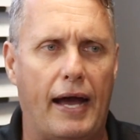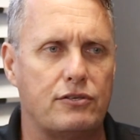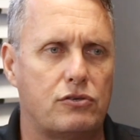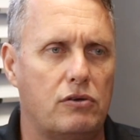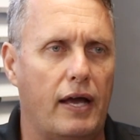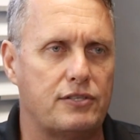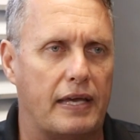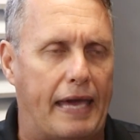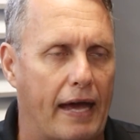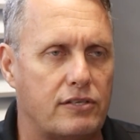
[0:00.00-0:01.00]
has is
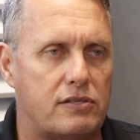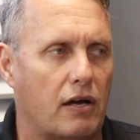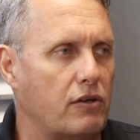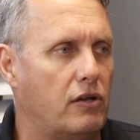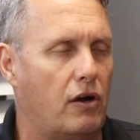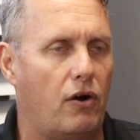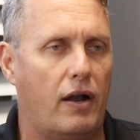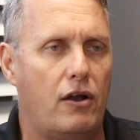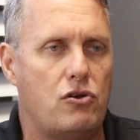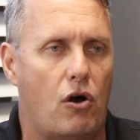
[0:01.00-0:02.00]
a gangster. You know,
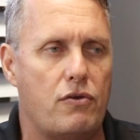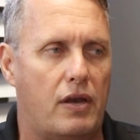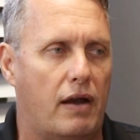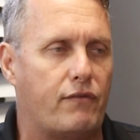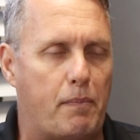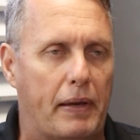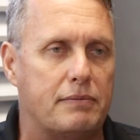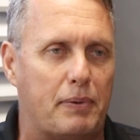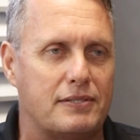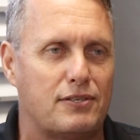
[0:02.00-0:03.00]
I don't know that every
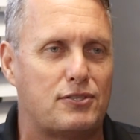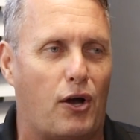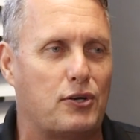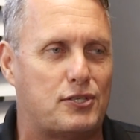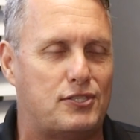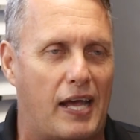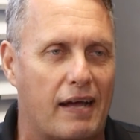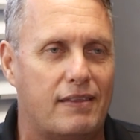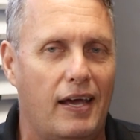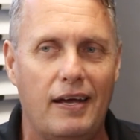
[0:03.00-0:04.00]
business coach that's
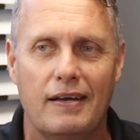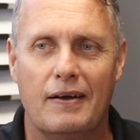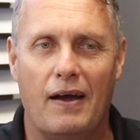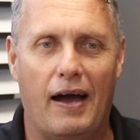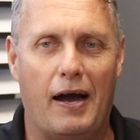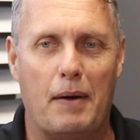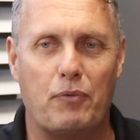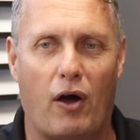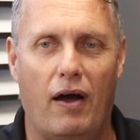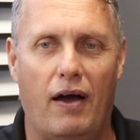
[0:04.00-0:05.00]
out there um,
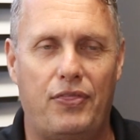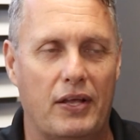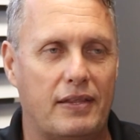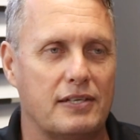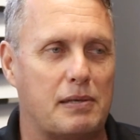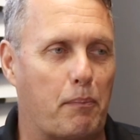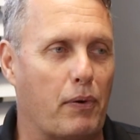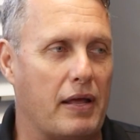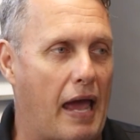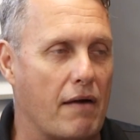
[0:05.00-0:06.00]
I, I, think there's some
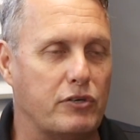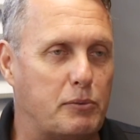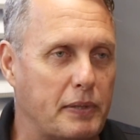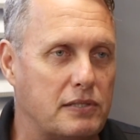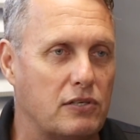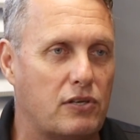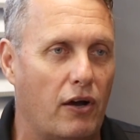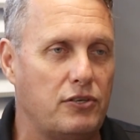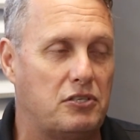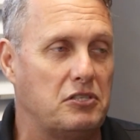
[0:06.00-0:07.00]
pretty average business
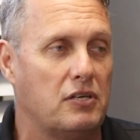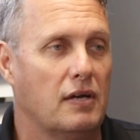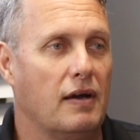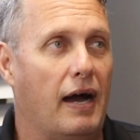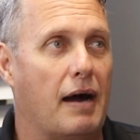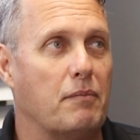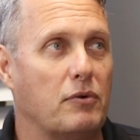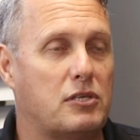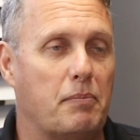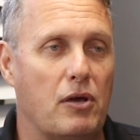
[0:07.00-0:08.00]
coaches. Um,
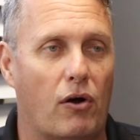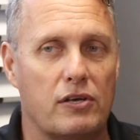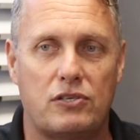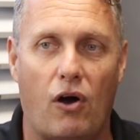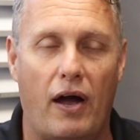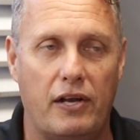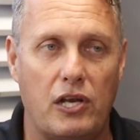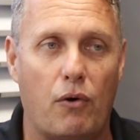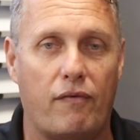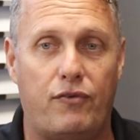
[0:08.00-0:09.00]
to be honest, I only
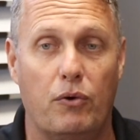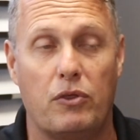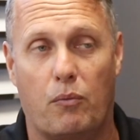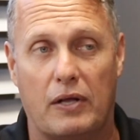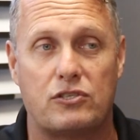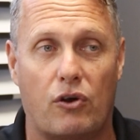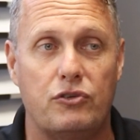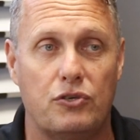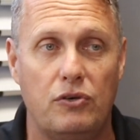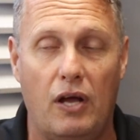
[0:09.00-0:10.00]
know a few, and the ones that I
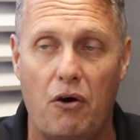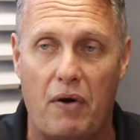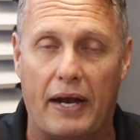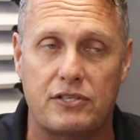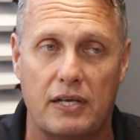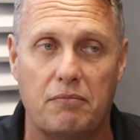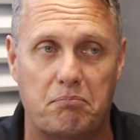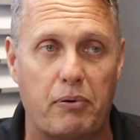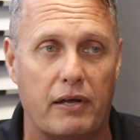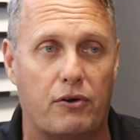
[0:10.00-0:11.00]
do know are actually
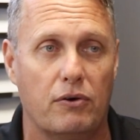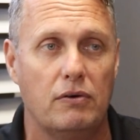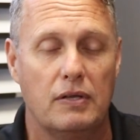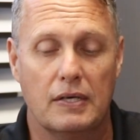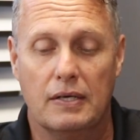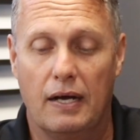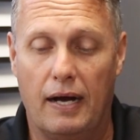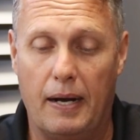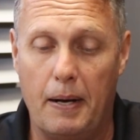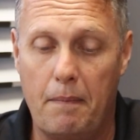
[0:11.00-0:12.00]
pretty cool.
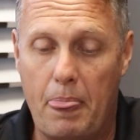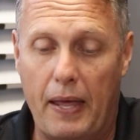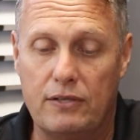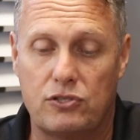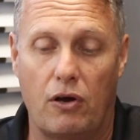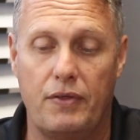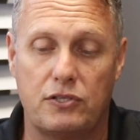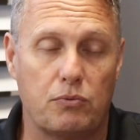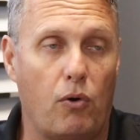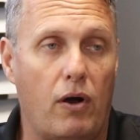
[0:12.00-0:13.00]
Um, and so
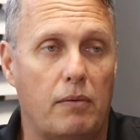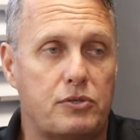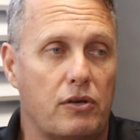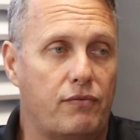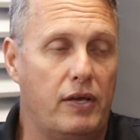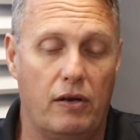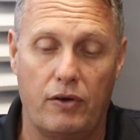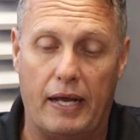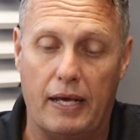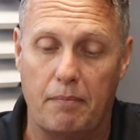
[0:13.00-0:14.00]
this is why I'm sort of you know
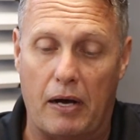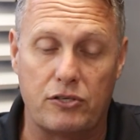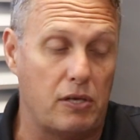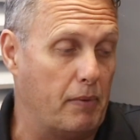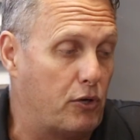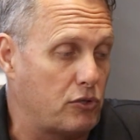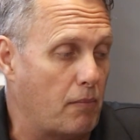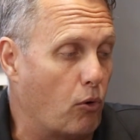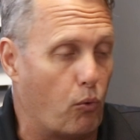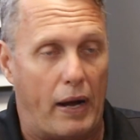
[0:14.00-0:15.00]
getting amongst it because
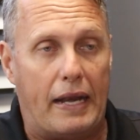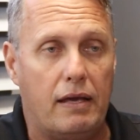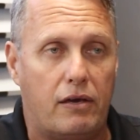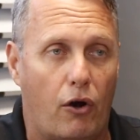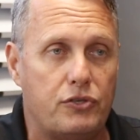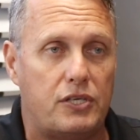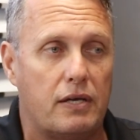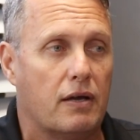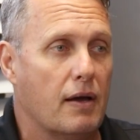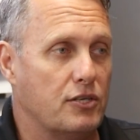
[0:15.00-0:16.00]
I'm already
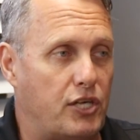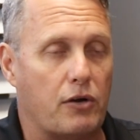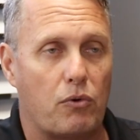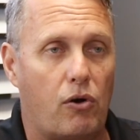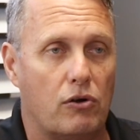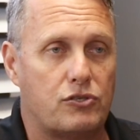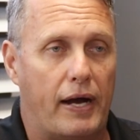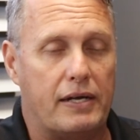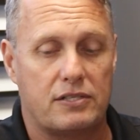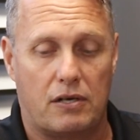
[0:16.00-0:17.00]
coaching general
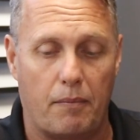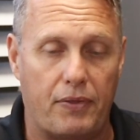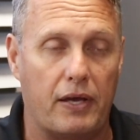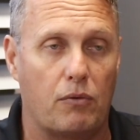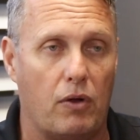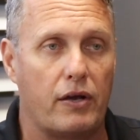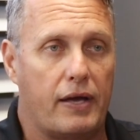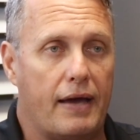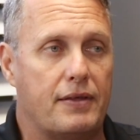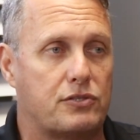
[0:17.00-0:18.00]
contractors, and I'm thinking, well,
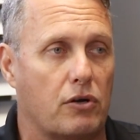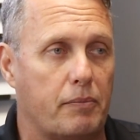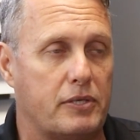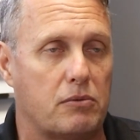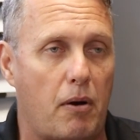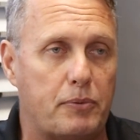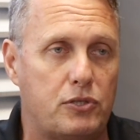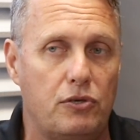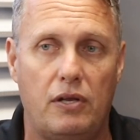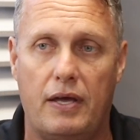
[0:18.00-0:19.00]
okay, there's got to be some
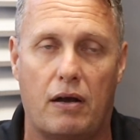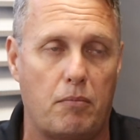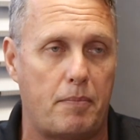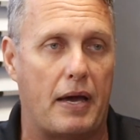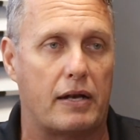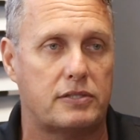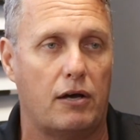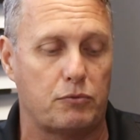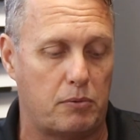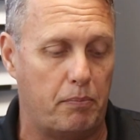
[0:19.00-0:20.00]
opportunity there, and I might be able to
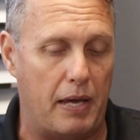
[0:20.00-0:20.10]
help some